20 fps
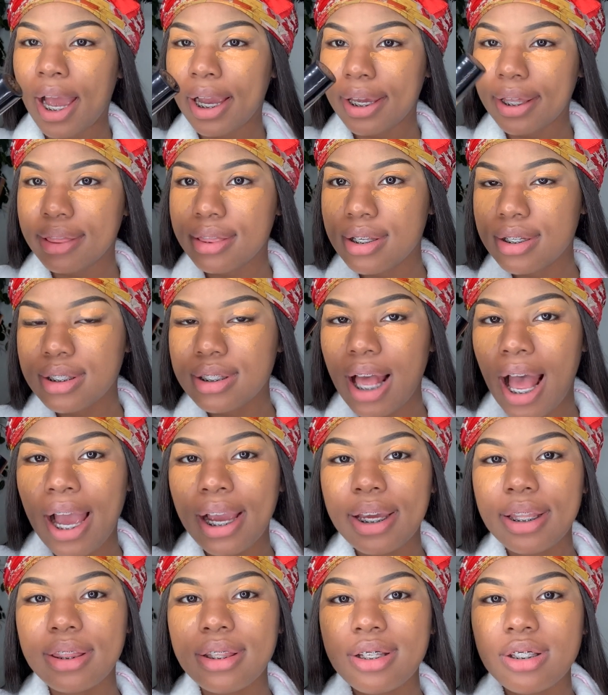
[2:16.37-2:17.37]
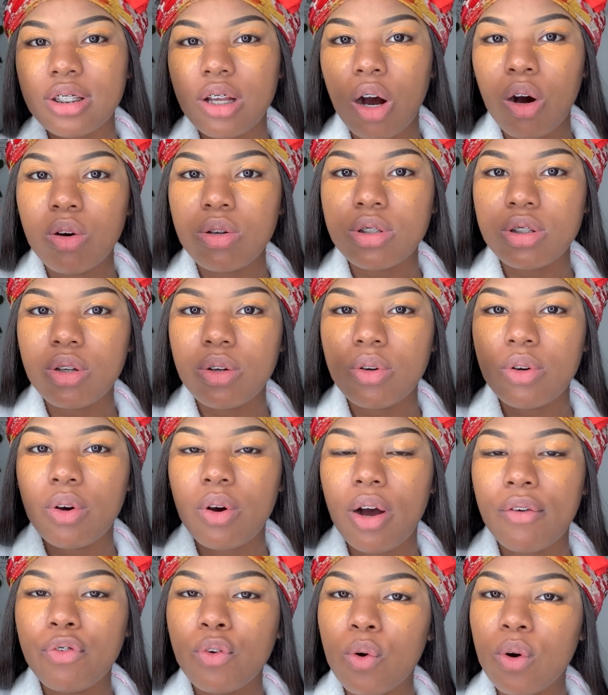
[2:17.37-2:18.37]
I get this also,
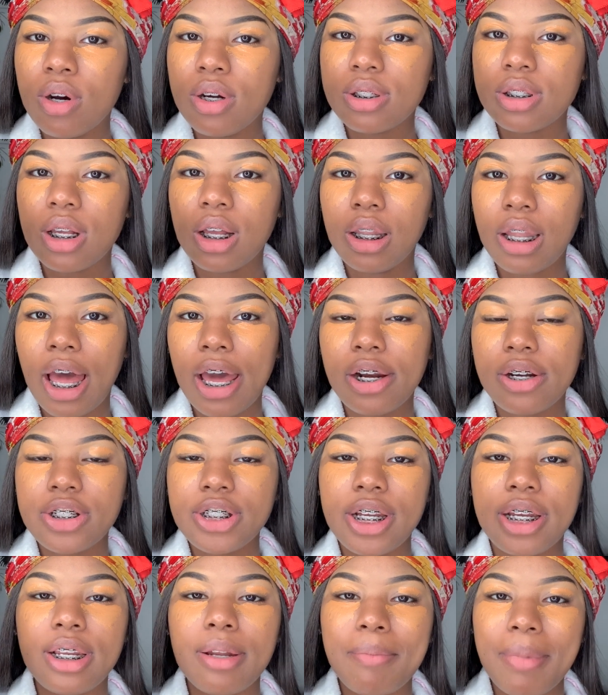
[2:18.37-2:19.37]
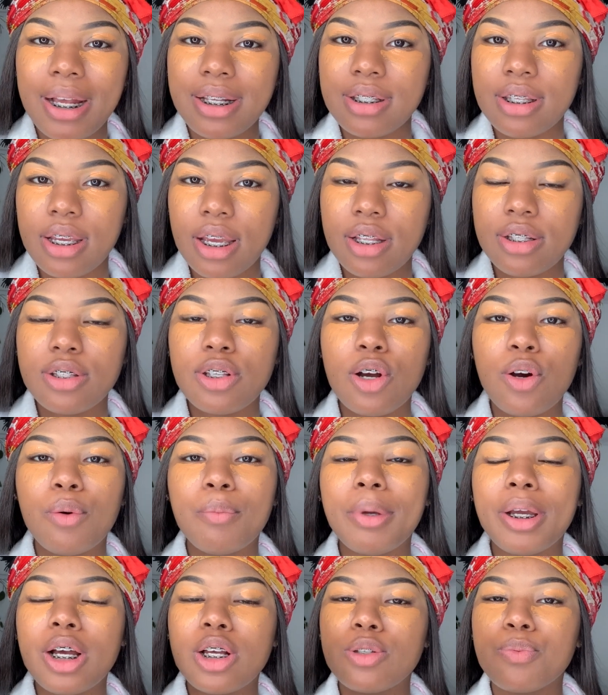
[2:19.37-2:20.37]
of course, a lighter shade in my skin tone
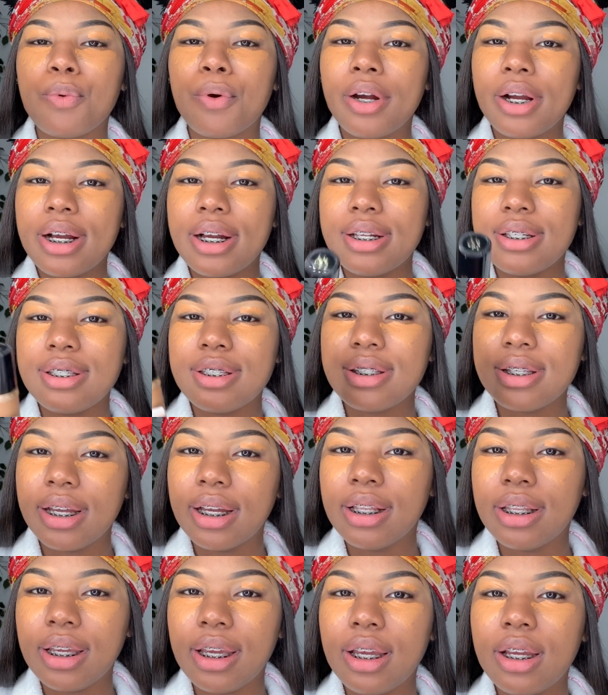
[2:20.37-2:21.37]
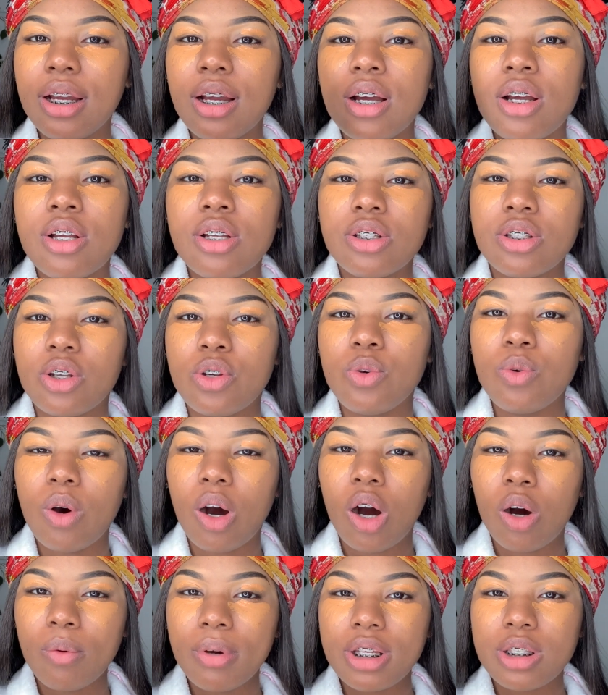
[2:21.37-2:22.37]
because we're concealing. So you
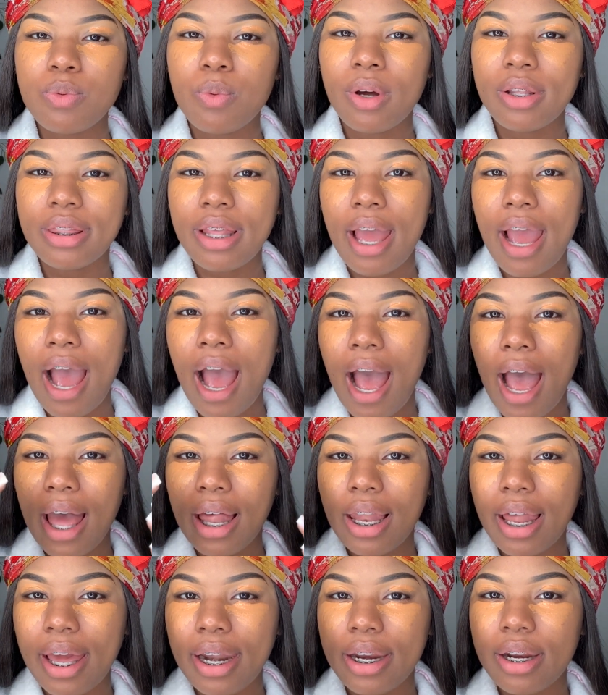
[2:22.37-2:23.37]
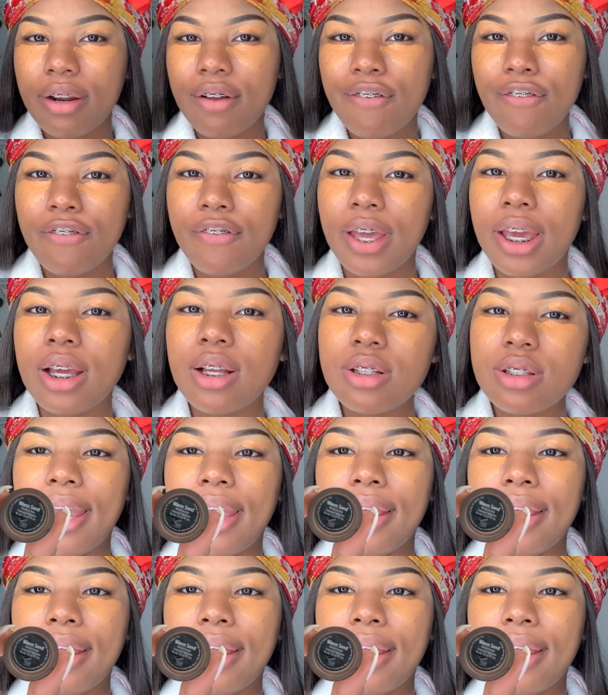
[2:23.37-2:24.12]
always want that highlighted effect.